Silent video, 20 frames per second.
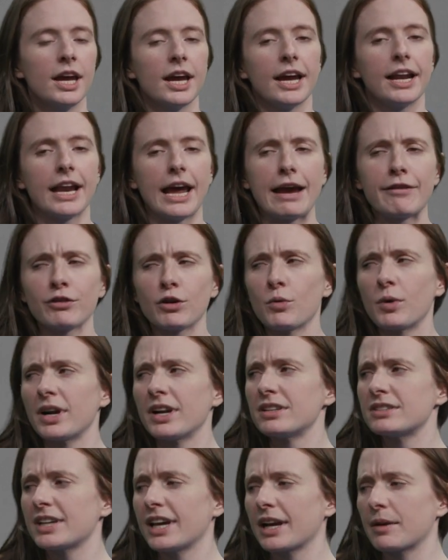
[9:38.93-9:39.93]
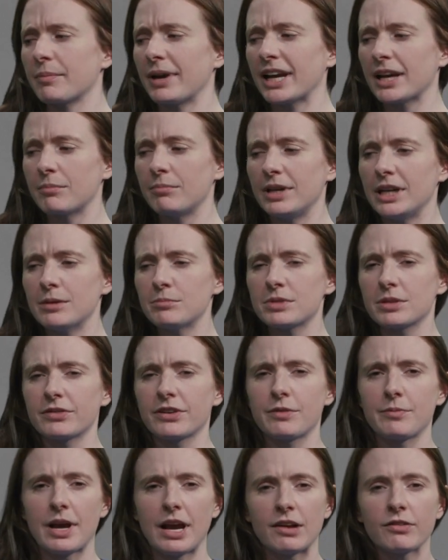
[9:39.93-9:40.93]
And everyone is like making memes of
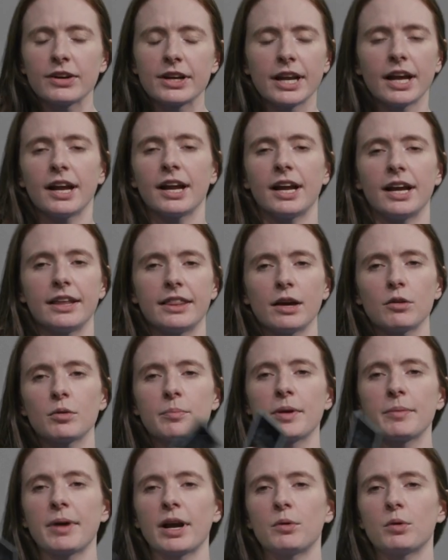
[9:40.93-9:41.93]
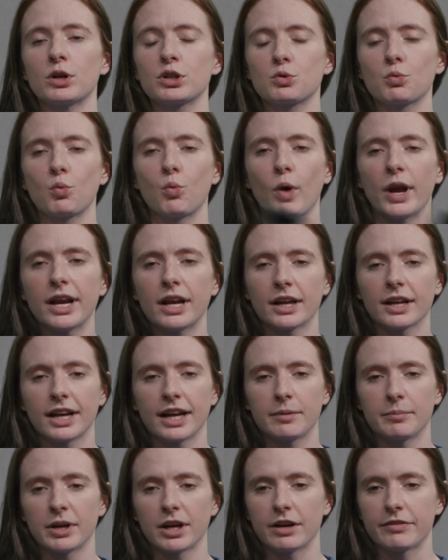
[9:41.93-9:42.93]
him every day. That would be my worst waking
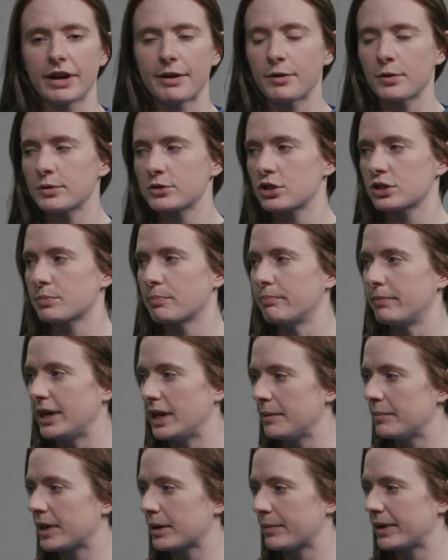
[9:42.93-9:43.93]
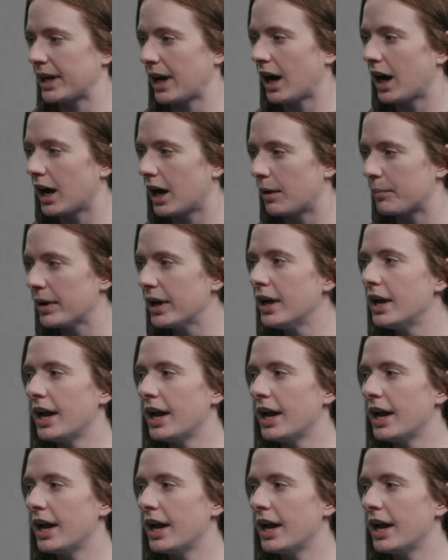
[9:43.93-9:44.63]
nightmare if everyone was just memeing me up